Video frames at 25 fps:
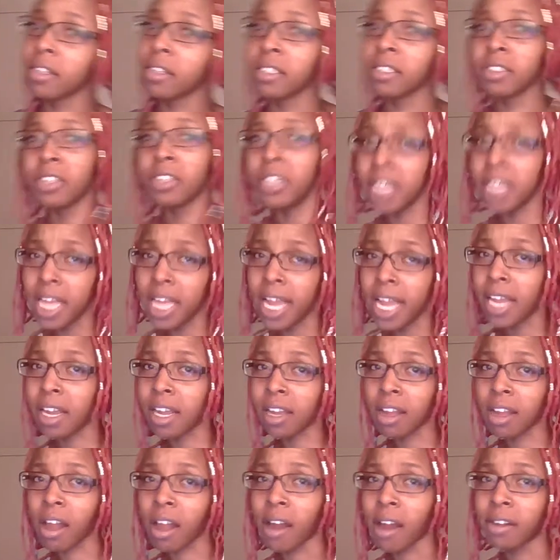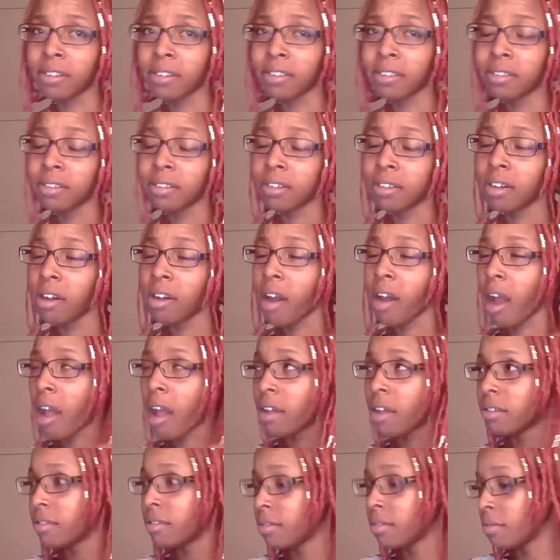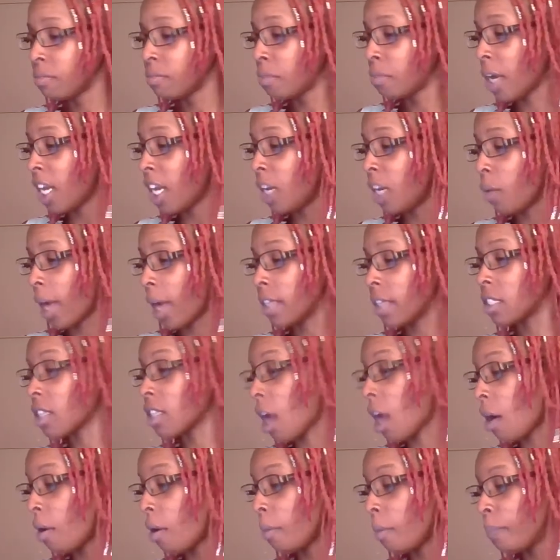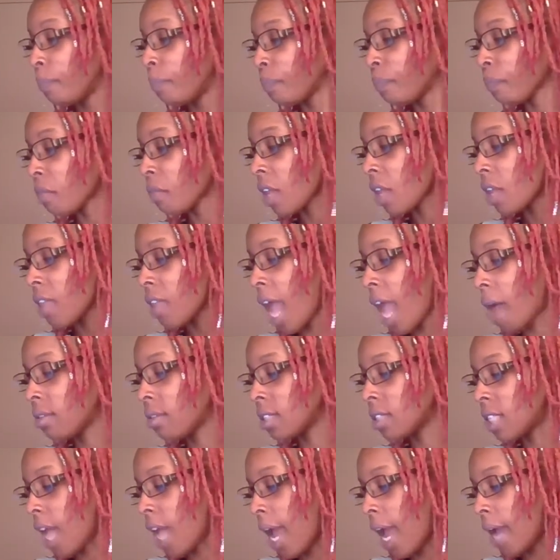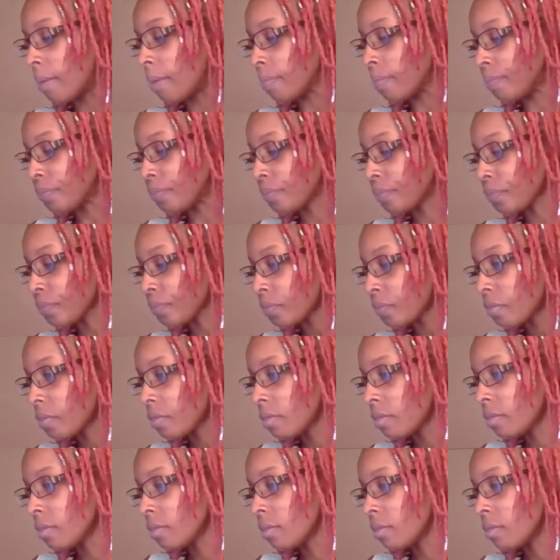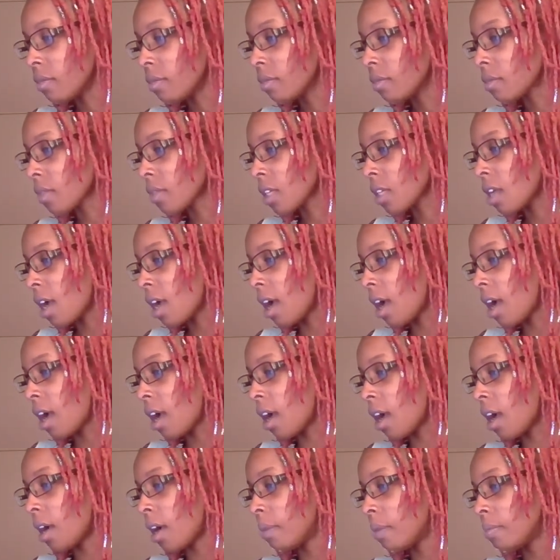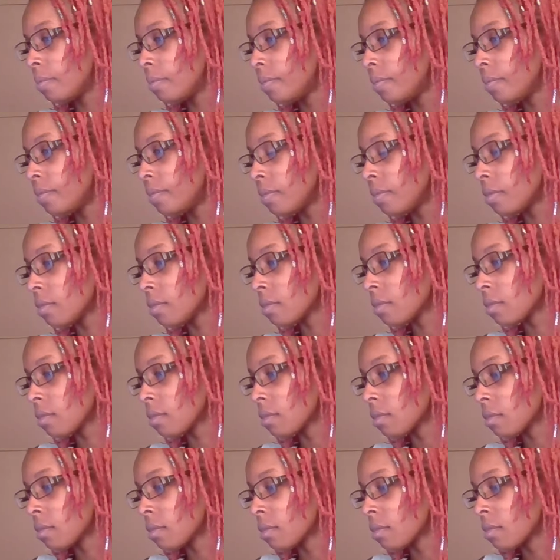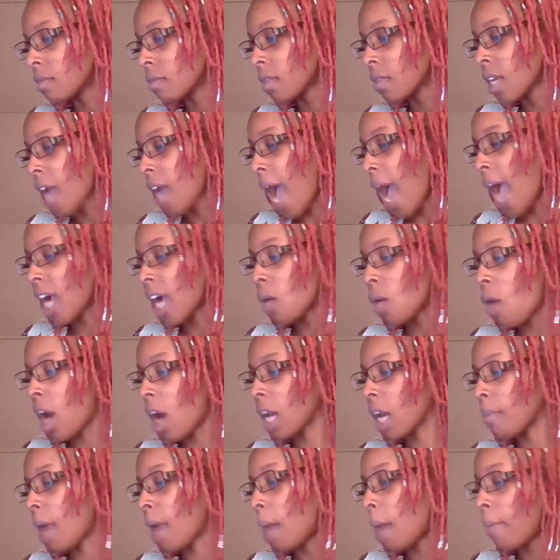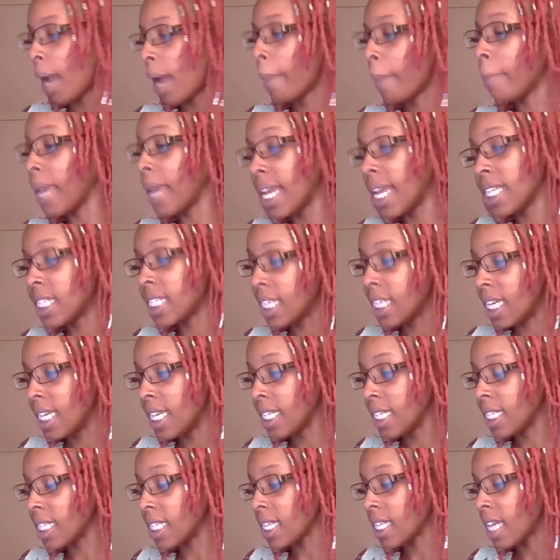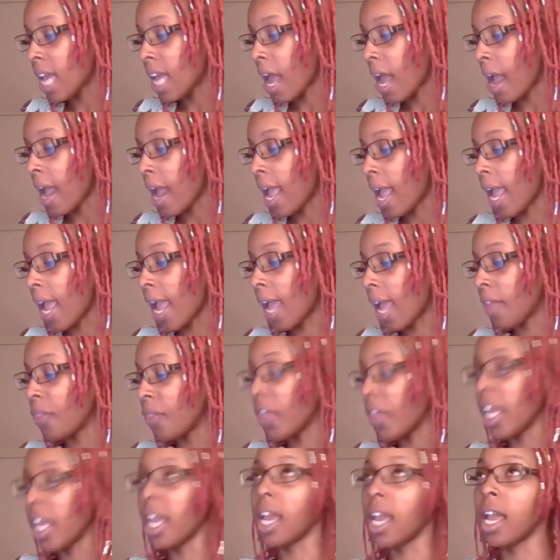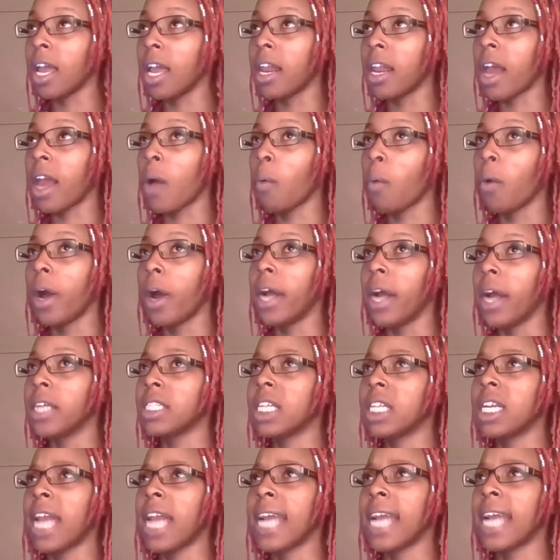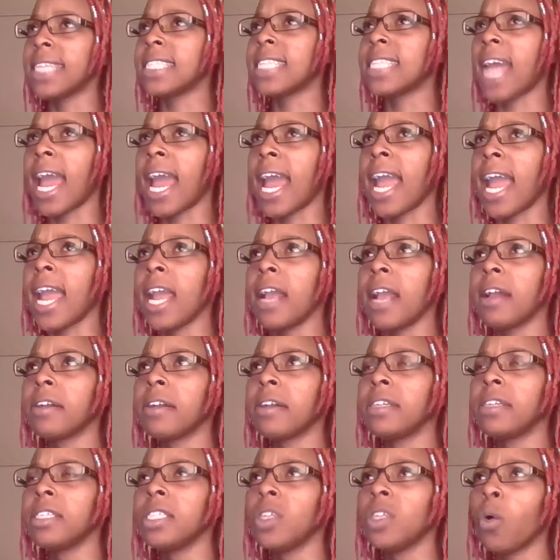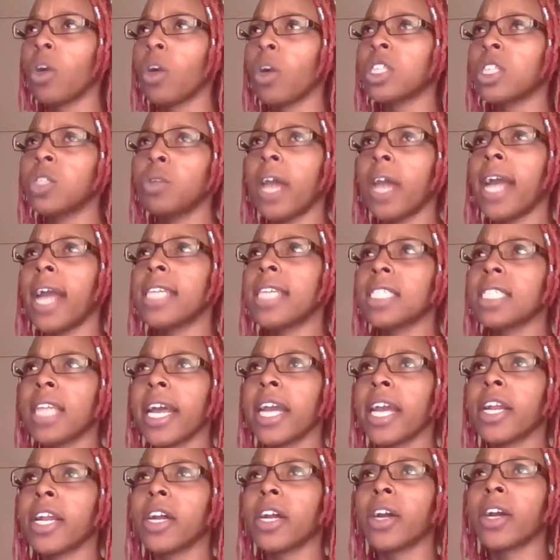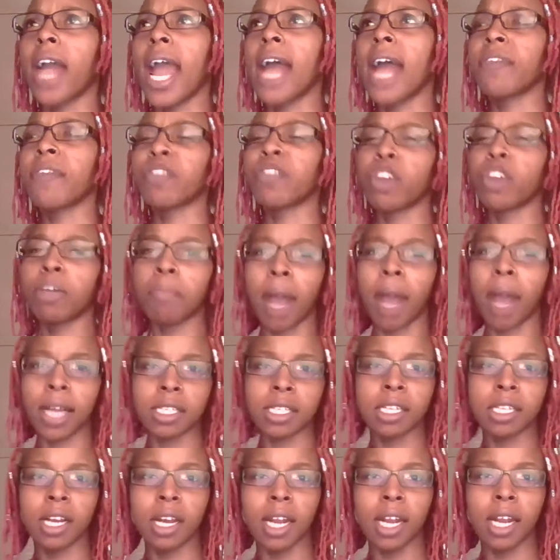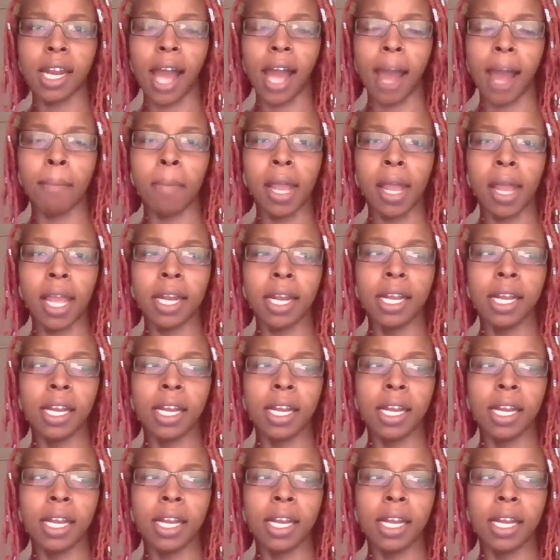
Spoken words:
Nick. But anyway, so that was that. I go on about my business, and then the next day or 2 days later, after my son and I made